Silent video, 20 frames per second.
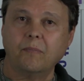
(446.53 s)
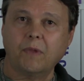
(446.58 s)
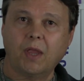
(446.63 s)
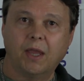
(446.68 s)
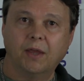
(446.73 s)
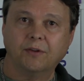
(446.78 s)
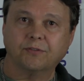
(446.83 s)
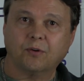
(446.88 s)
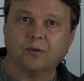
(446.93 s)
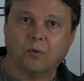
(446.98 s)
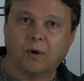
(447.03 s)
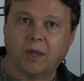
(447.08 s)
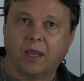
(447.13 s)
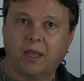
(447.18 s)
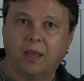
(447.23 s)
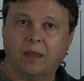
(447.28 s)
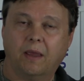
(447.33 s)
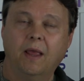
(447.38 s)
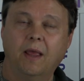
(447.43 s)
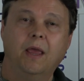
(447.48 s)
It's
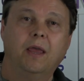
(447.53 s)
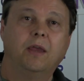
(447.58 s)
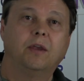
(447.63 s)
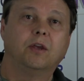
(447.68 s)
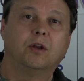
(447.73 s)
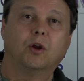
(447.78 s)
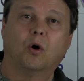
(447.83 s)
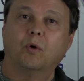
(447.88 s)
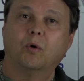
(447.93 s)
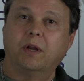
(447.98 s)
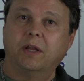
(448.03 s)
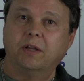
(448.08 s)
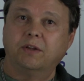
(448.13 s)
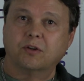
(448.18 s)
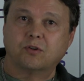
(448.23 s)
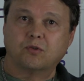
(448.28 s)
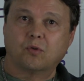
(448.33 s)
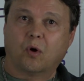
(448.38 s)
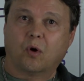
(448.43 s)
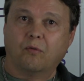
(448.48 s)
okay. You don't need
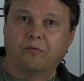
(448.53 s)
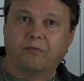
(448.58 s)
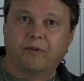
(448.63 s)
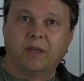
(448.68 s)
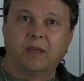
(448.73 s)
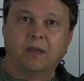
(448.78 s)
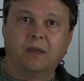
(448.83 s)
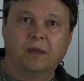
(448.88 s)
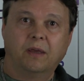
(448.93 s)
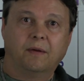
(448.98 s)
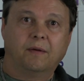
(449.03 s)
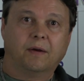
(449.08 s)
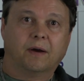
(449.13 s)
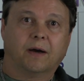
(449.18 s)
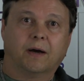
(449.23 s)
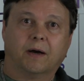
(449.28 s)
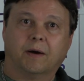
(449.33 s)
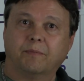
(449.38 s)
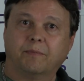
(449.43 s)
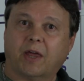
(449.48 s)
the trophy.
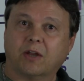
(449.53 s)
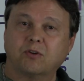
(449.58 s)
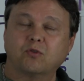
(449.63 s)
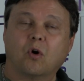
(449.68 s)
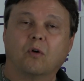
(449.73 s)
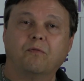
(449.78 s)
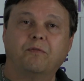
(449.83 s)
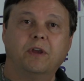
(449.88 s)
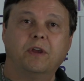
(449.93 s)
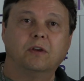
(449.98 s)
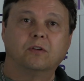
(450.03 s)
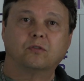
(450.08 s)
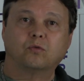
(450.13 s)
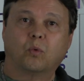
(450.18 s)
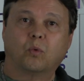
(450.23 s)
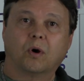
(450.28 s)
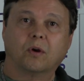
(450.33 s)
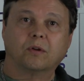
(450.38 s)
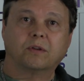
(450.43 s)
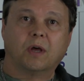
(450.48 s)
That trophy is
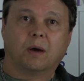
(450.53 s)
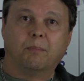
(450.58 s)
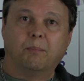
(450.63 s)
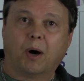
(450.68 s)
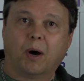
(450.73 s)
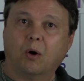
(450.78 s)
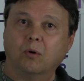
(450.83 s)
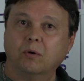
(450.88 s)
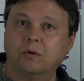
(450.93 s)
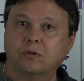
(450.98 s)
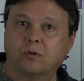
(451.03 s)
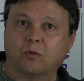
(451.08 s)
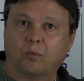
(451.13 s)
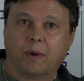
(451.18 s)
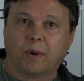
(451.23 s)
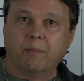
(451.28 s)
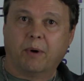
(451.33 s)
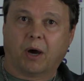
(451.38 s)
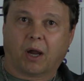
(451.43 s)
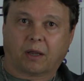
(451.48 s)
worth about
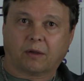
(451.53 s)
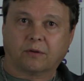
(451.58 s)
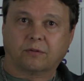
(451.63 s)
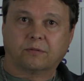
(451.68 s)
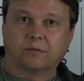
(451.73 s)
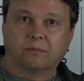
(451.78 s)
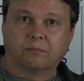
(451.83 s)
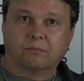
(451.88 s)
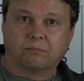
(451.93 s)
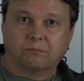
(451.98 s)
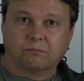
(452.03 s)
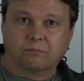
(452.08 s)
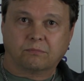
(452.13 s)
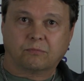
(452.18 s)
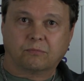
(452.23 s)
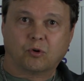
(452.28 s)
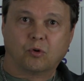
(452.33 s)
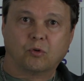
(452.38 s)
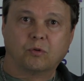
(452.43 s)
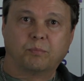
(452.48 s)
$3,
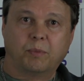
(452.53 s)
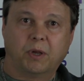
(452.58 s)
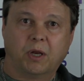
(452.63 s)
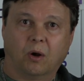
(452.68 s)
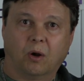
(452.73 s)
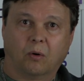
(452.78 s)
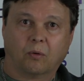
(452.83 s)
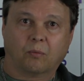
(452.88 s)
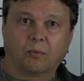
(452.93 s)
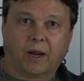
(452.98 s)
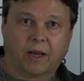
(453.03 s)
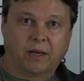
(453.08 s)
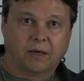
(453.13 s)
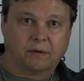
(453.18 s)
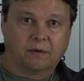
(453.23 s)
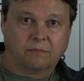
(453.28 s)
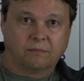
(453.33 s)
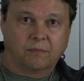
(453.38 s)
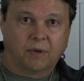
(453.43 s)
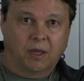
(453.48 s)
truth be known, right?
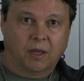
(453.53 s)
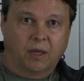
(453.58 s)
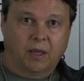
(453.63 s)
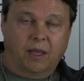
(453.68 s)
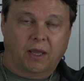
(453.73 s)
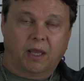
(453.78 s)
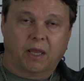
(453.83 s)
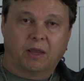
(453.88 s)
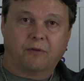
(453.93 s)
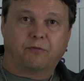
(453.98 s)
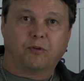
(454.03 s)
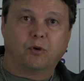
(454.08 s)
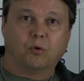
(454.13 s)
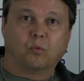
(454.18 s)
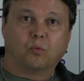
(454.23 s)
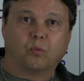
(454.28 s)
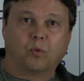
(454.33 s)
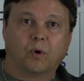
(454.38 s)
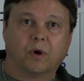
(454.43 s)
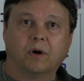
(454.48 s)
If you
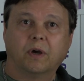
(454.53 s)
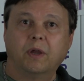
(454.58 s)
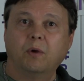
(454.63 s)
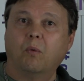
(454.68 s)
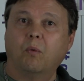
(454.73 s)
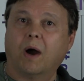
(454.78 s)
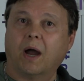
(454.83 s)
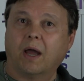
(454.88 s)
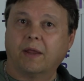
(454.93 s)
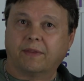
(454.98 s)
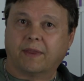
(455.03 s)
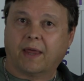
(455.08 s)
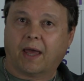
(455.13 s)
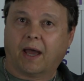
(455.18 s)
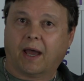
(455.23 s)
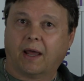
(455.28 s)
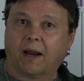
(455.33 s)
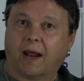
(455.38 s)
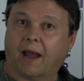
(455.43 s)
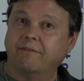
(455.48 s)
really want
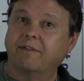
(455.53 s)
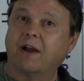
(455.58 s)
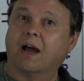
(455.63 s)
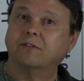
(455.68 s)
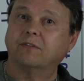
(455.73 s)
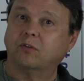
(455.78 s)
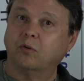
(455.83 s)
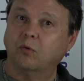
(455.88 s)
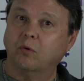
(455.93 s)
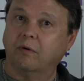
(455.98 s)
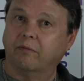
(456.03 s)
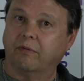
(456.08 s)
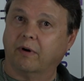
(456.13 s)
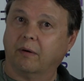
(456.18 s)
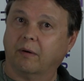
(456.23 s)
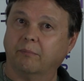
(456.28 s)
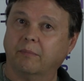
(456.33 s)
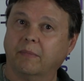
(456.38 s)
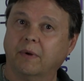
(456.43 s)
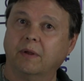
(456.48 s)
that, I've got 2 of
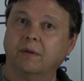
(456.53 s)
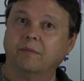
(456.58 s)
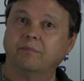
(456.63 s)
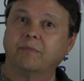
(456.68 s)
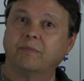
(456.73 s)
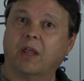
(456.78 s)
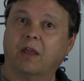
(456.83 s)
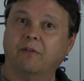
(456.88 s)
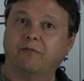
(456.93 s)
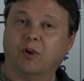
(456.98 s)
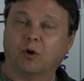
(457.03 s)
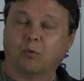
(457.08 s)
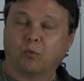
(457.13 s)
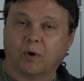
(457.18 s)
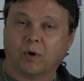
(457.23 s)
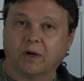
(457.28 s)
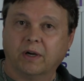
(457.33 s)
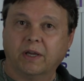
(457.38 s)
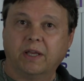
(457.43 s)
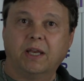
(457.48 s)
them. If you
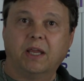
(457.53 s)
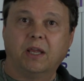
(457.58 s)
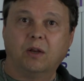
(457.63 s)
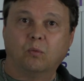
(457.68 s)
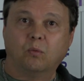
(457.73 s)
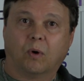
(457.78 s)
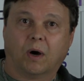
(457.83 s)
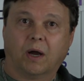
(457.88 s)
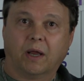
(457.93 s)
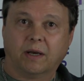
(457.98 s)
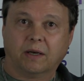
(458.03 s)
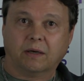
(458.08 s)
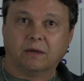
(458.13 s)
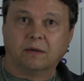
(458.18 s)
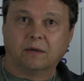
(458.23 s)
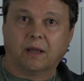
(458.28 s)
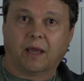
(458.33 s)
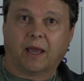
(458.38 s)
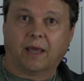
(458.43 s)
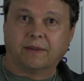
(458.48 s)
really need one
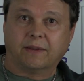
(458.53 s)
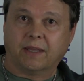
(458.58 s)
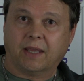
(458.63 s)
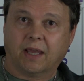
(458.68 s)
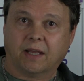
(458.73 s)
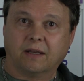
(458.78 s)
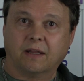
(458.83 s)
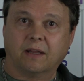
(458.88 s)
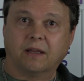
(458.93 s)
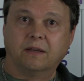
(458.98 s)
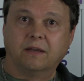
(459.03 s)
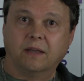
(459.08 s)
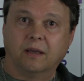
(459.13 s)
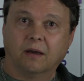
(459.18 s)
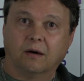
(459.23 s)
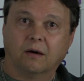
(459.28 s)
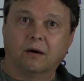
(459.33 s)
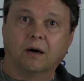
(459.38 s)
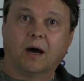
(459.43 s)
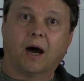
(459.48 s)
at the end of the
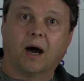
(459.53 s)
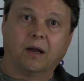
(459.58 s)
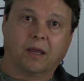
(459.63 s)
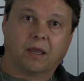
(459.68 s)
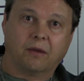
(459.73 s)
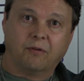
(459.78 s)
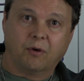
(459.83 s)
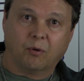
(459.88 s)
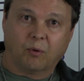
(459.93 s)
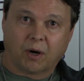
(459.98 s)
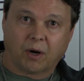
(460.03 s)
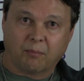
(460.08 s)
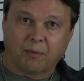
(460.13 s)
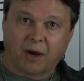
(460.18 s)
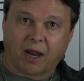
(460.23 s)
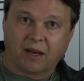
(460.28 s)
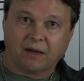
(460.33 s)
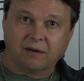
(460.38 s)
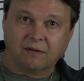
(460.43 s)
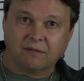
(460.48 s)
deal, I'll give you one of
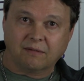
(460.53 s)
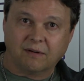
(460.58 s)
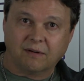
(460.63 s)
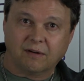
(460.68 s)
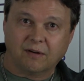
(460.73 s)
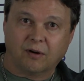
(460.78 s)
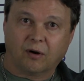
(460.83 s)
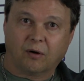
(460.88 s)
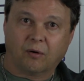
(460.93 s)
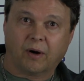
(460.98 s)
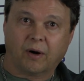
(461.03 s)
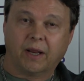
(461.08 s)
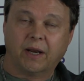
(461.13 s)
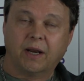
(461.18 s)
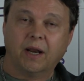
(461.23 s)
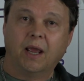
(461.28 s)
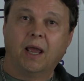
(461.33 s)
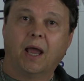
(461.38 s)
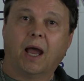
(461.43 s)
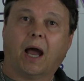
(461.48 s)
mine, all right?
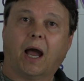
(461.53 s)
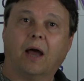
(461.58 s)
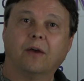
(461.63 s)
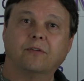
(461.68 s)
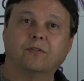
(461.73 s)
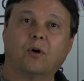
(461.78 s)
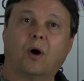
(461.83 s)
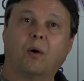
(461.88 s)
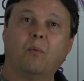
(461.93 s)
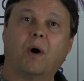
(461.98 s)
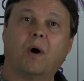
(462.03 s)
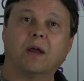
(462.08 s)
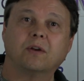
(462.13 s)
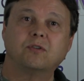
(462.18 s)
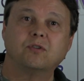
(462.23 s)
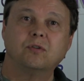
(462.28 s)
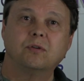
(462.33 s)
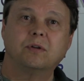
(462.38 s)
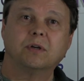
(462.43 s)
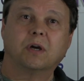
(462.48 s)
So I
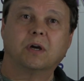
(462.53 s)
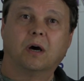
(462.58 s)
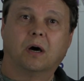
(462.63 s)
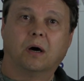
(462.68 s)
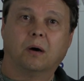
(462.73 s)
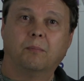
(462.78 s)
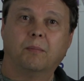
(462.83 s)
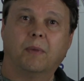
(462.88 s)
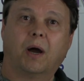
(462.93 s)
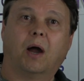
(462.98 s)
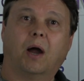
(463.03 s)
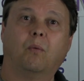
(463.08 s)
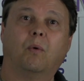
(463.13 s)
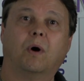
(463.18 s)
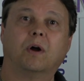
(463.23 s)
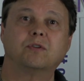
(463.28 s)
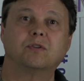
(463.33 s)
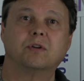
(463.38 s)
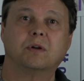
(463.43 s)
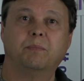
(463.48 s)
want you to come. I
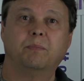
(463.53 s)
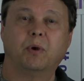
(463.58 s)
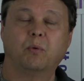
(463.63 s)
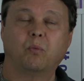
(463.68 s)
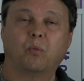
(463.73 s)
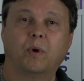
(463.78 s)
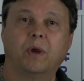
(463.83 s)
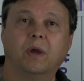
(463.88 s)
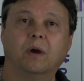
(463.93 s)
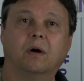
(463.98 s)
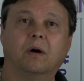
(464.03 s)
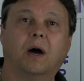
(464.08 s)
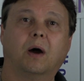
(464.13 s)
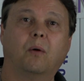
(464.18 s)
want you to be real.